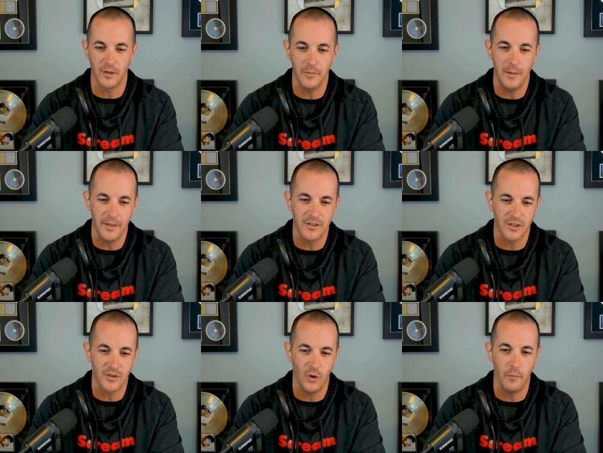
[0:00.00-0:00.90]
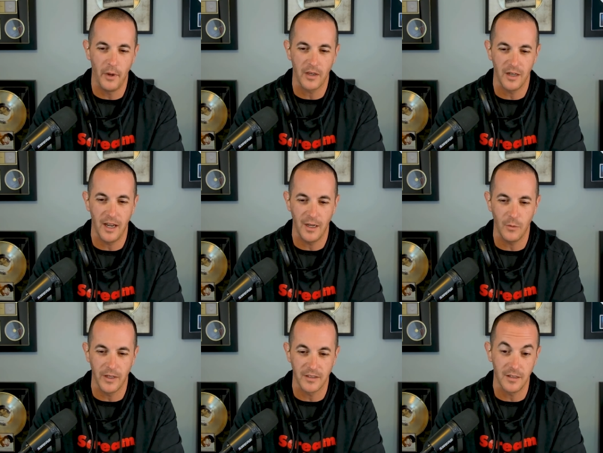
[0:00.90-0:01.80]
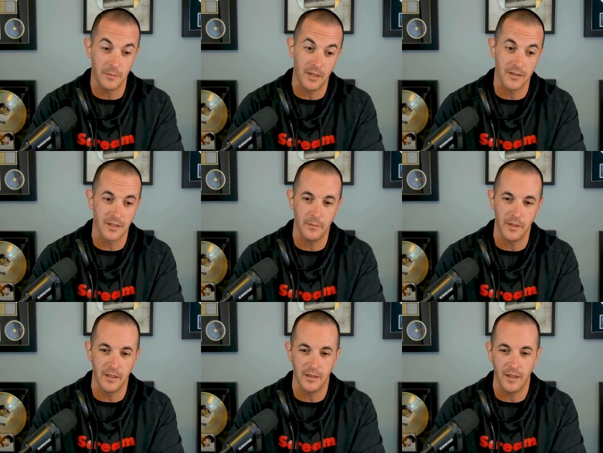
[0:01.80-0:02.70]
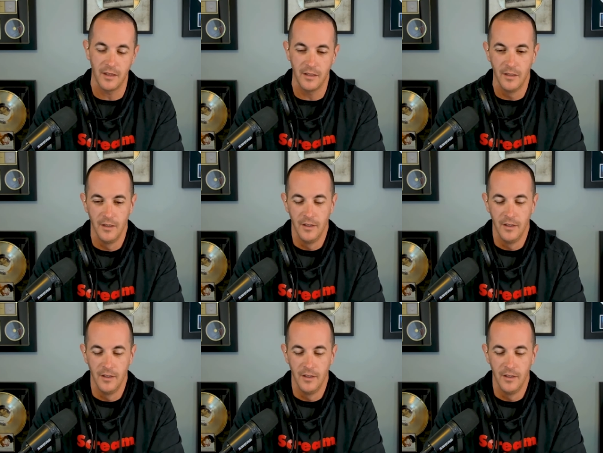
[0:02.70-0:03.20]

So maybe it's just a whole bucket of egg whites dumped on somebody, and then they